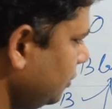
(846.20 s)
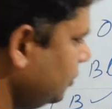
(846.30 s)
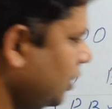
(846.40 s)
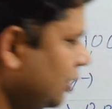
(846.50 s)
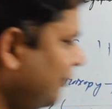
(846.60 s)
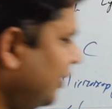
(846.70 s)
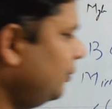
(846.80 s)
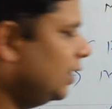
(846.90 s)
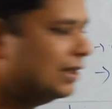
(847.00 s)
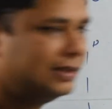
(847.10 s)
to
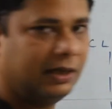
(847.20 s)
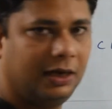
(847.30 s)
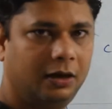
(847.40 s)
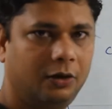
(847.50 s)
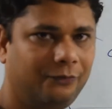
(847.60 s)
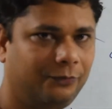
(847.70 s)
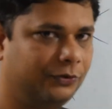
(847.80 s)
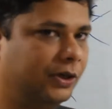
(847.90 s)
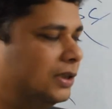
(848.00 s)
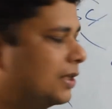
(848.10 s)
confirm these
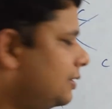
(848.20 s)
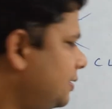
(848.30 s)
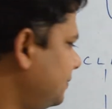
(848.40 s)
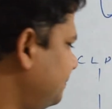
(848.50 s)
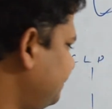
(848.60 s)
functions.